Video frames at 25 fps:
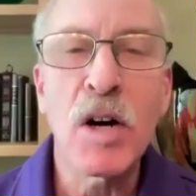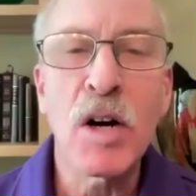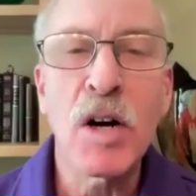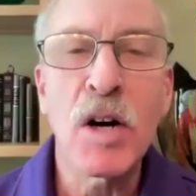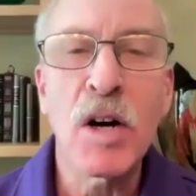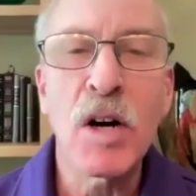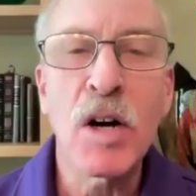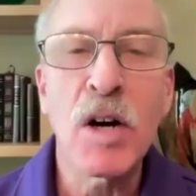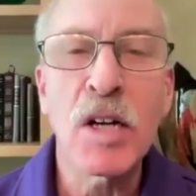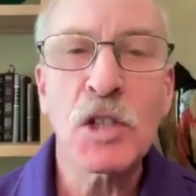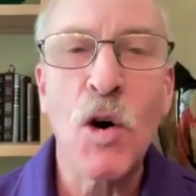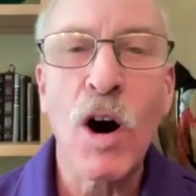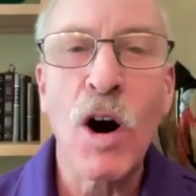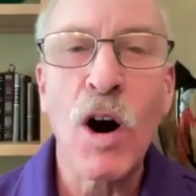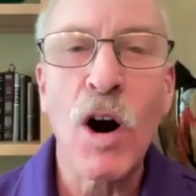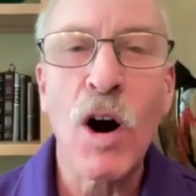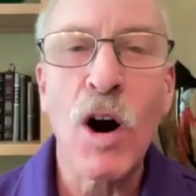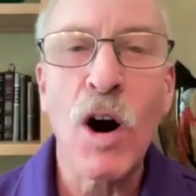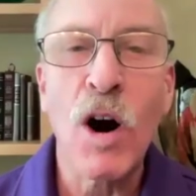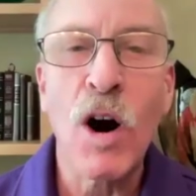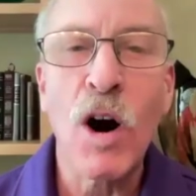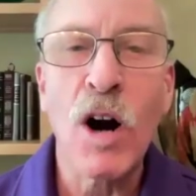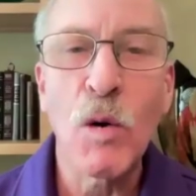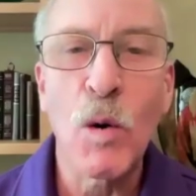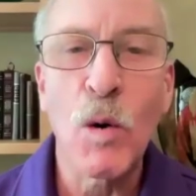a midline
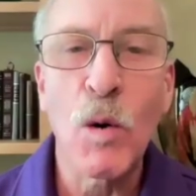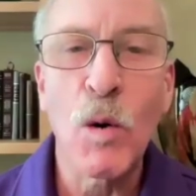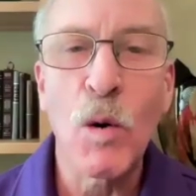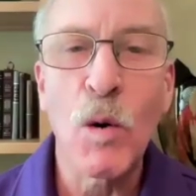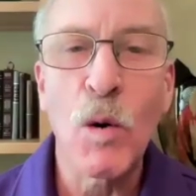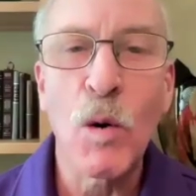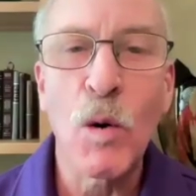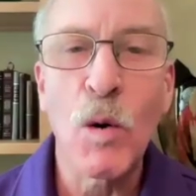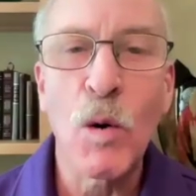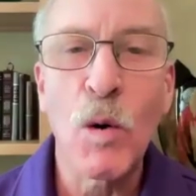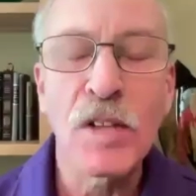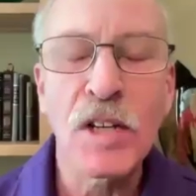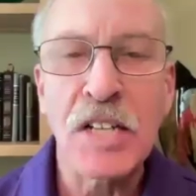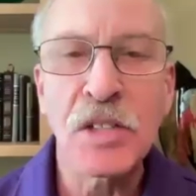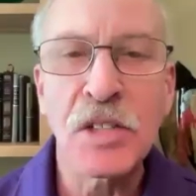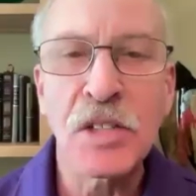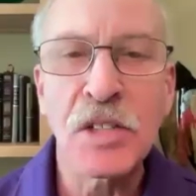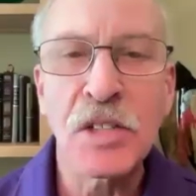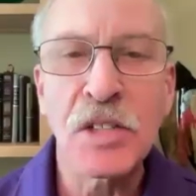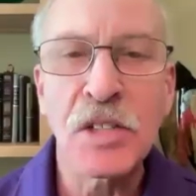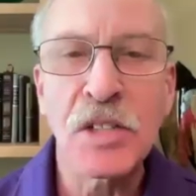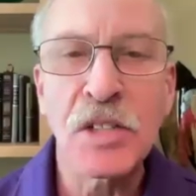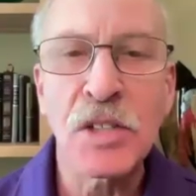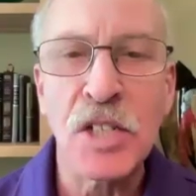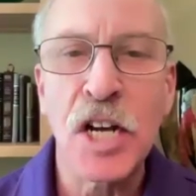scar or the
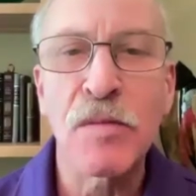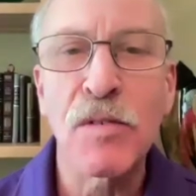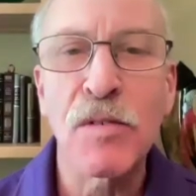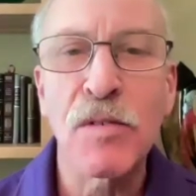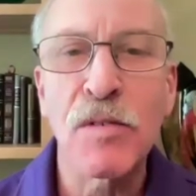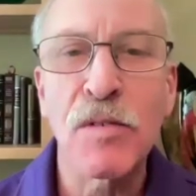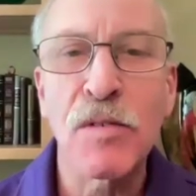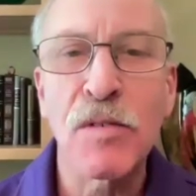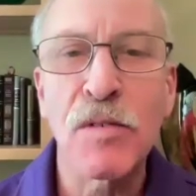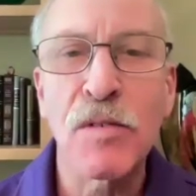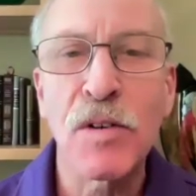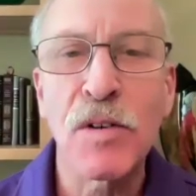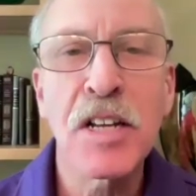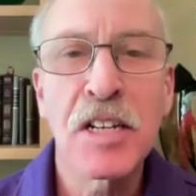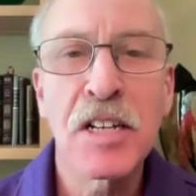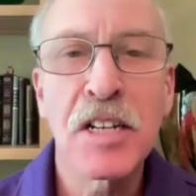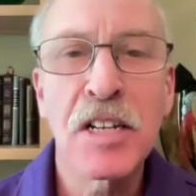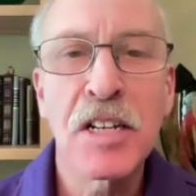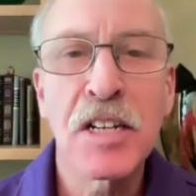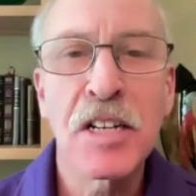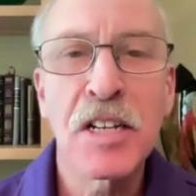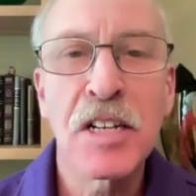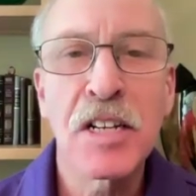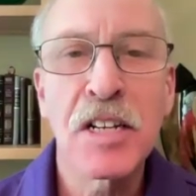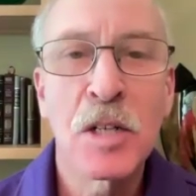classic chevron?